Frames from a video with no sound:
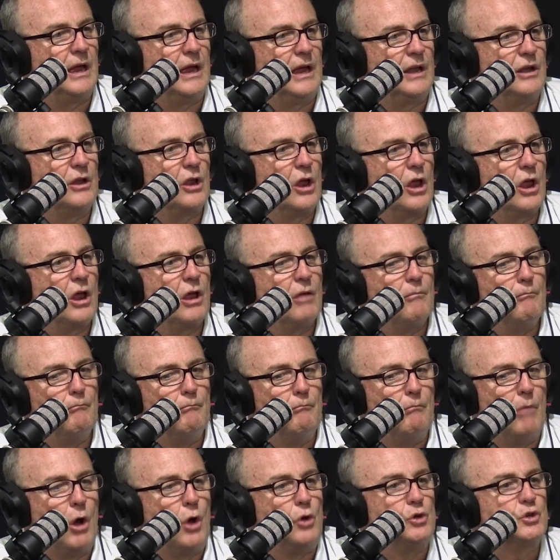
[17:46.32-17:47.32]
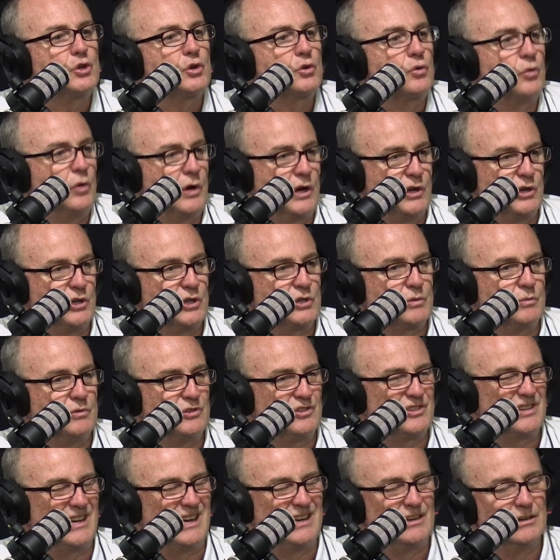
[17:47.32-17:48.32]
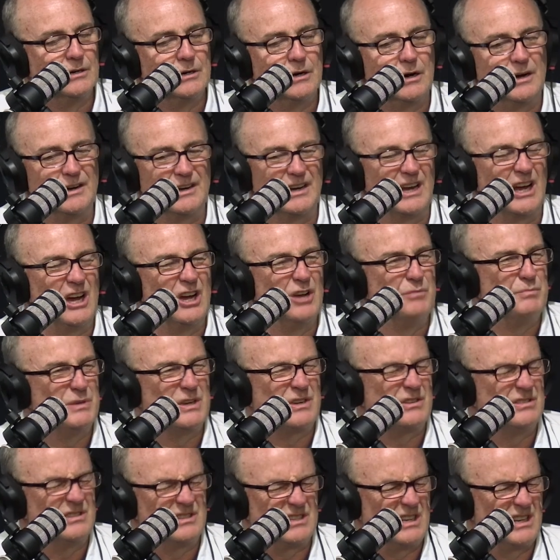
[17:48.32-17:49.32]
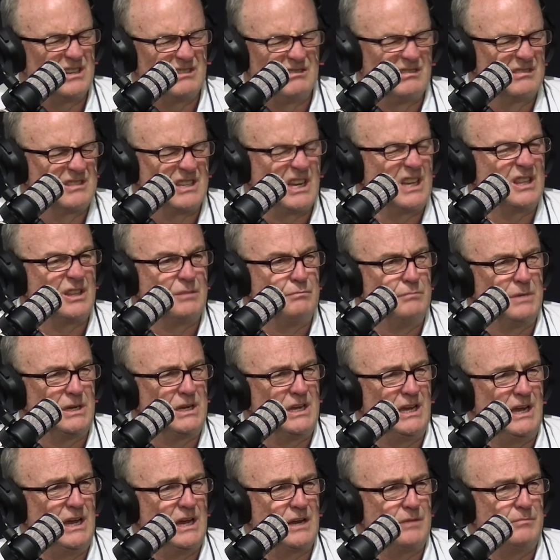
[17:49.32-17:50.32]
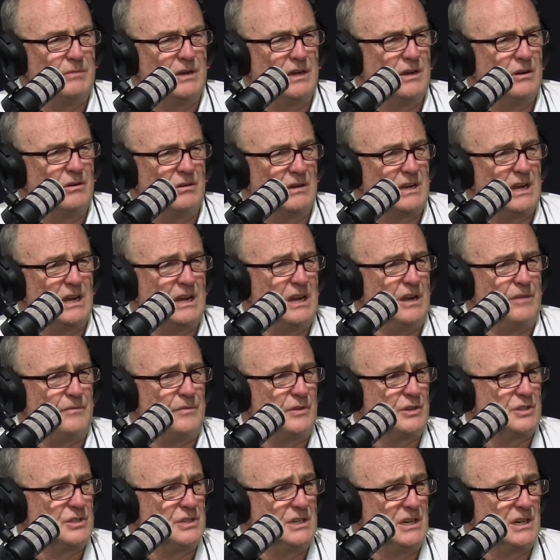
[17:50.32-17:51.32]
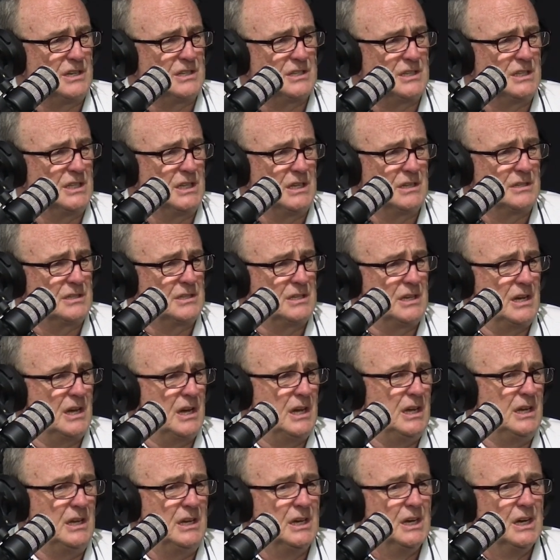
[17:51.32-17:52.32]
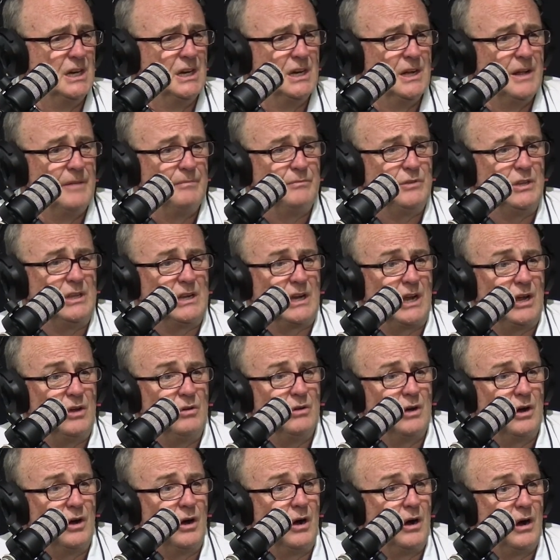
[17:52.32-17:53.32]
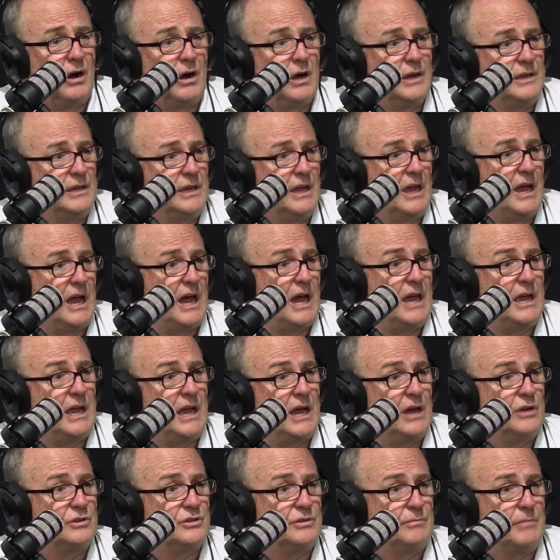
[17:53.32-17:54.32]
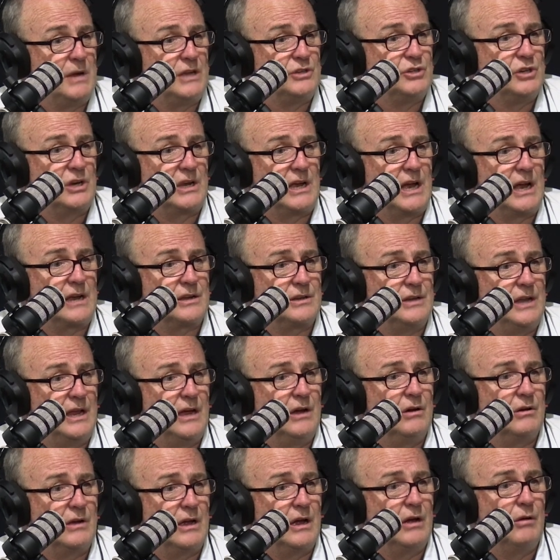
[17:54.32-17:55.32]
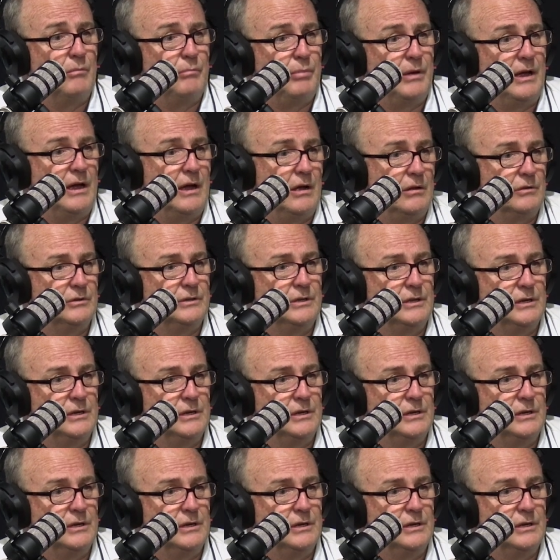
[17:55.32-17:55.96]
And most cricketers would say, "Oh, no," because they'll all take the mickey out of me and I'll get hit for 6 and they'll say, "Oh, yeah, hey, how's your magic act now going, pal?"